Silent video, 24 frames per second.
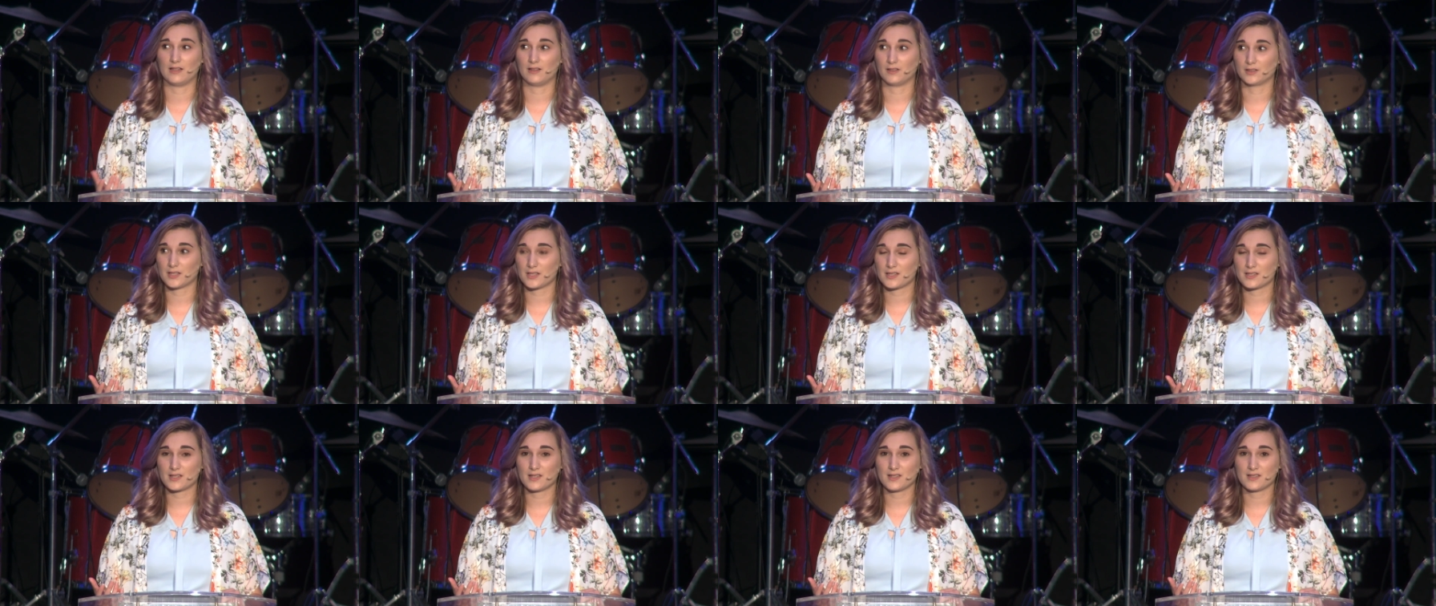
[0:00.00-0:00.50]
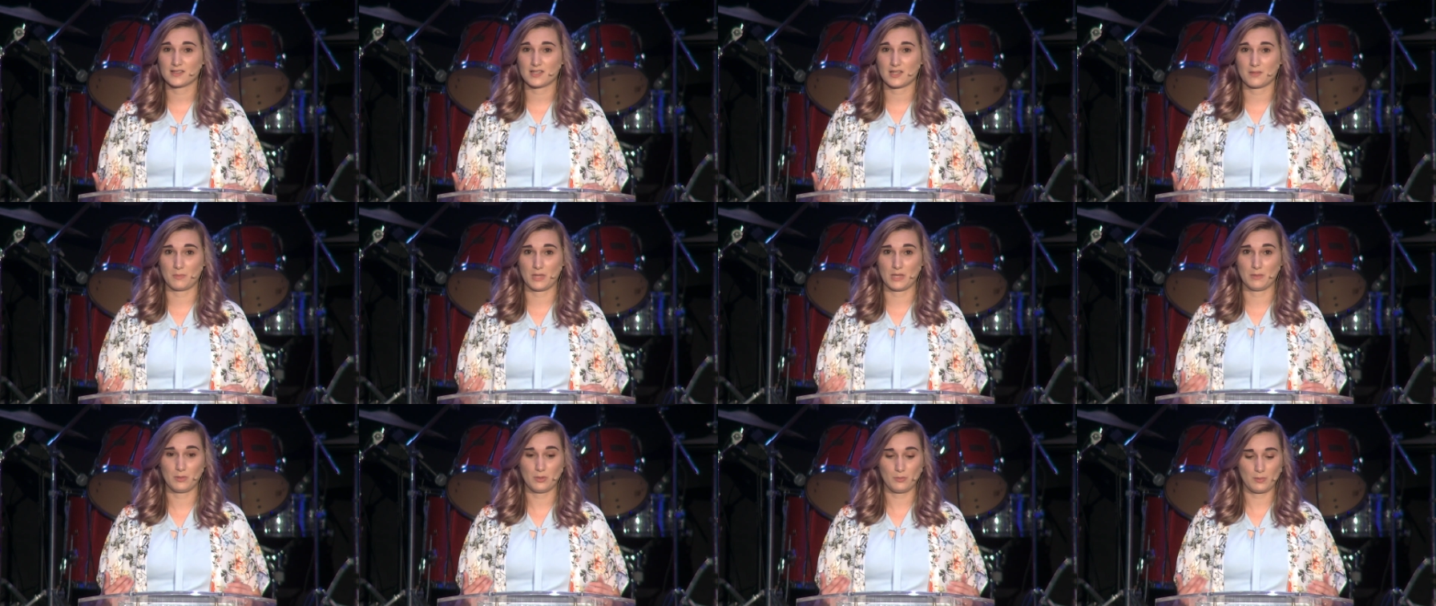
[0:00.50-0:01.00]
illnesses
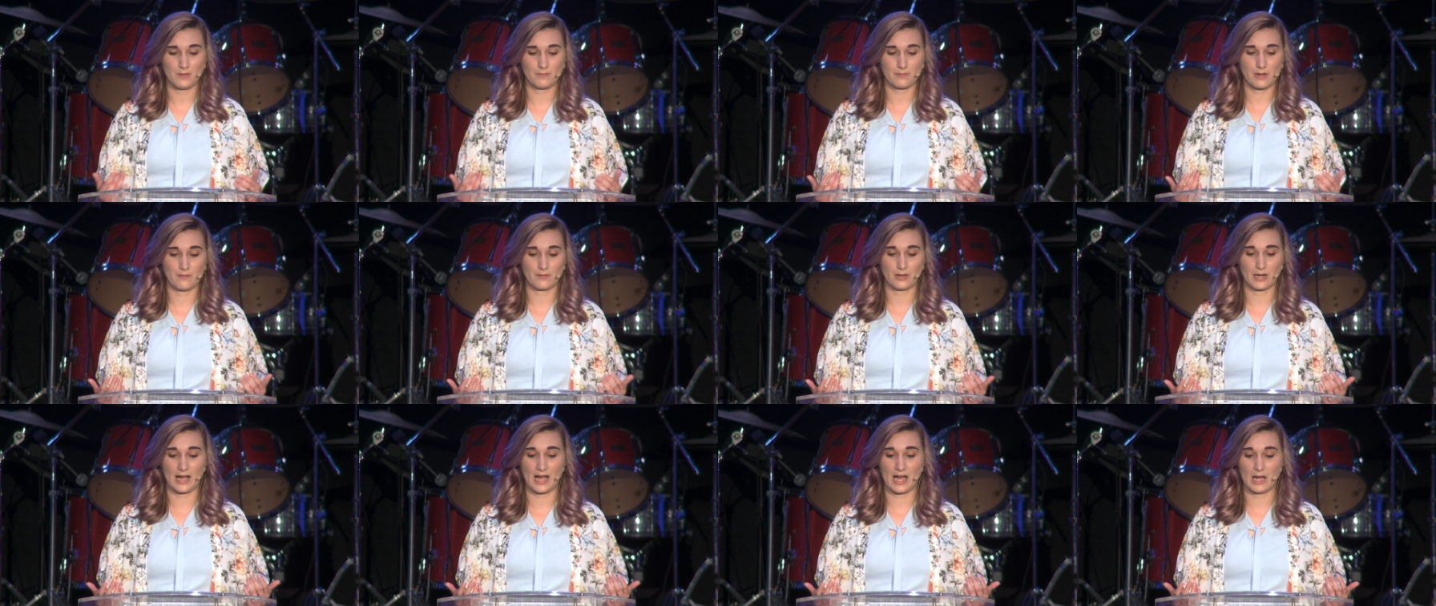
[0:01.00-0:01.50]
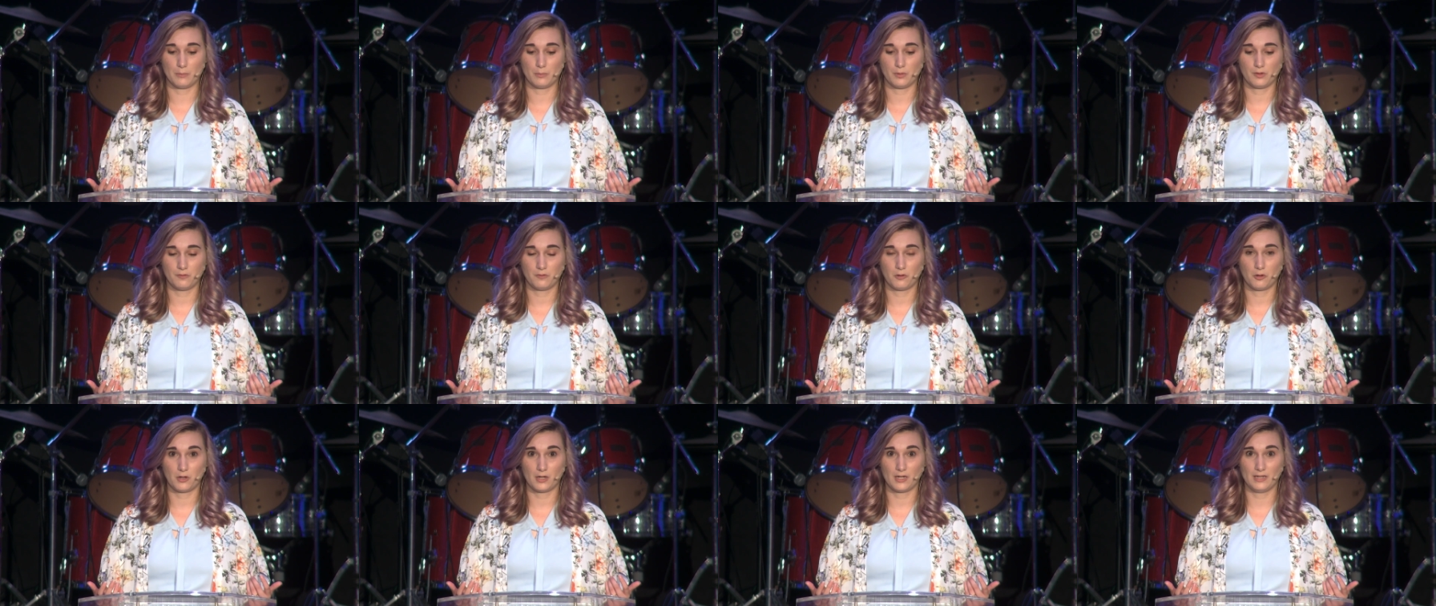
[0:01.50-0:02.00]
that maybe we've never had
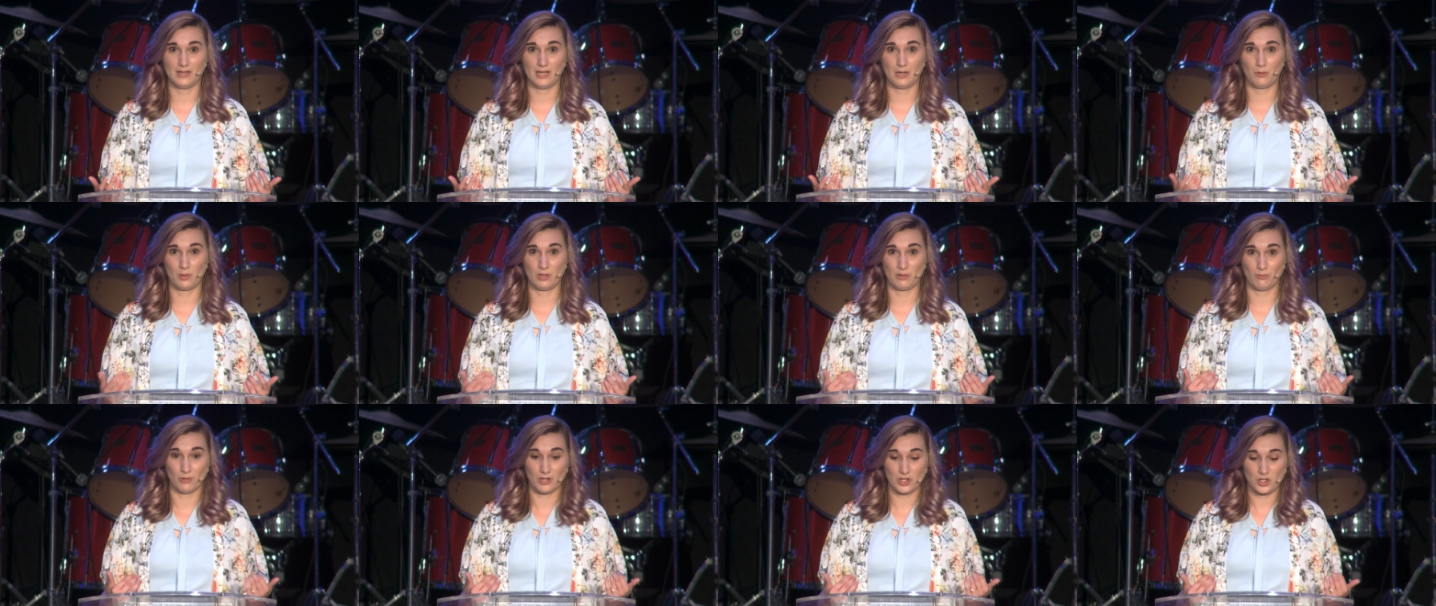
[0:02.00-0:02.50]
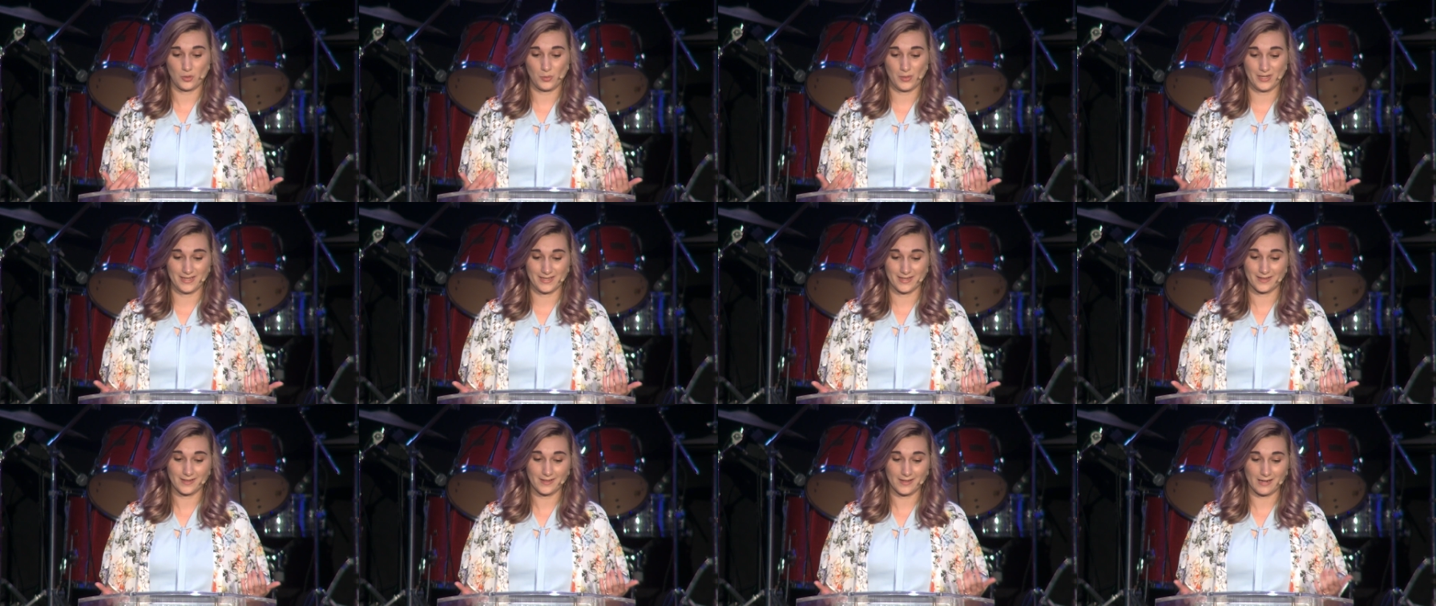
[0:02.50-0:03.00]
before and that we wish
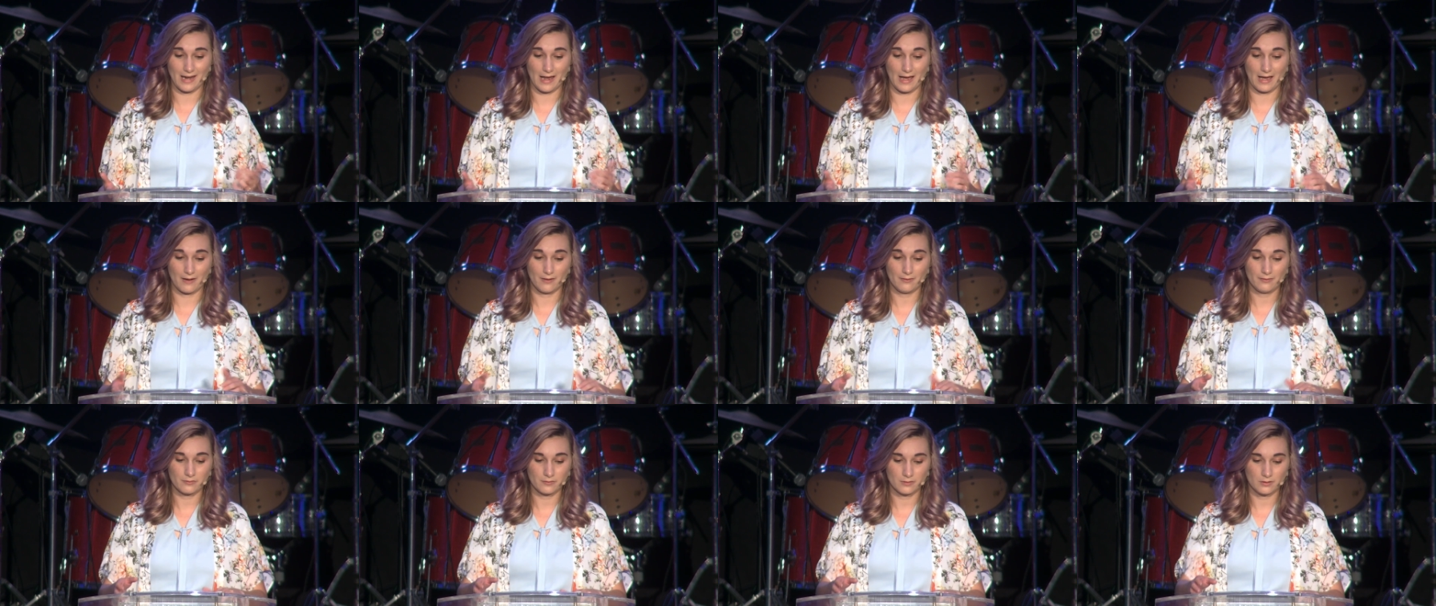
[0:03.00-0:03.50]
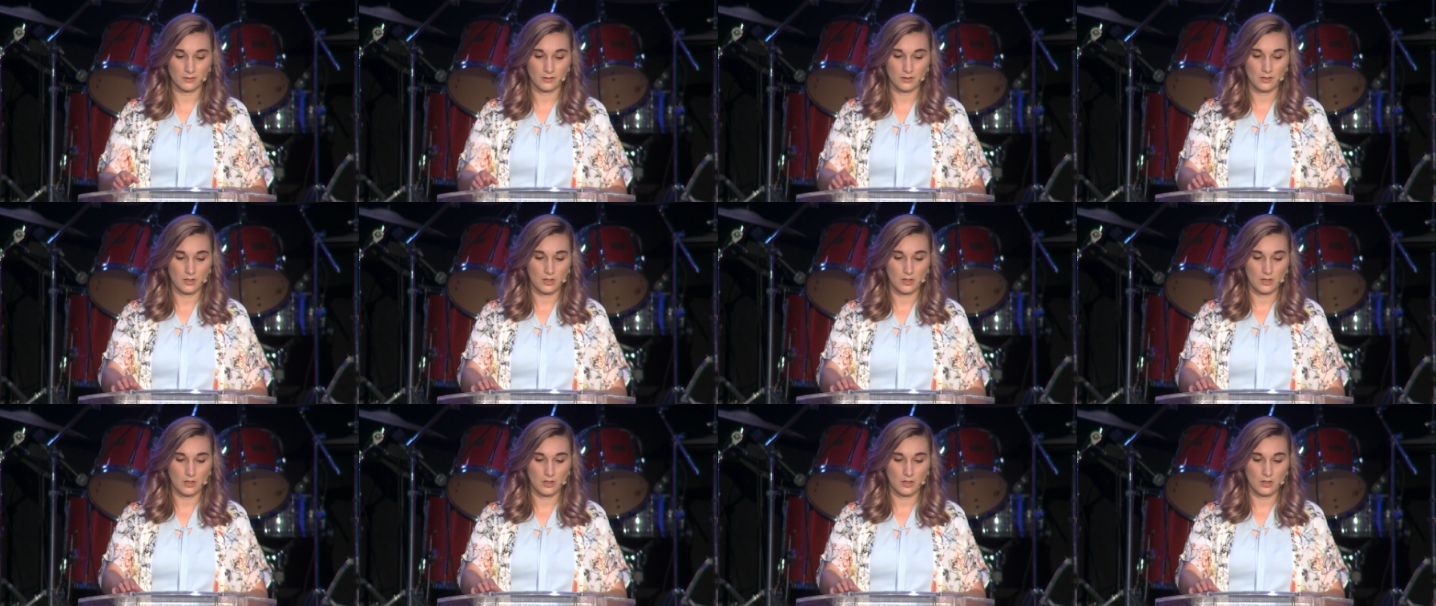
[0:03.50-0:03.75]
we didn't have.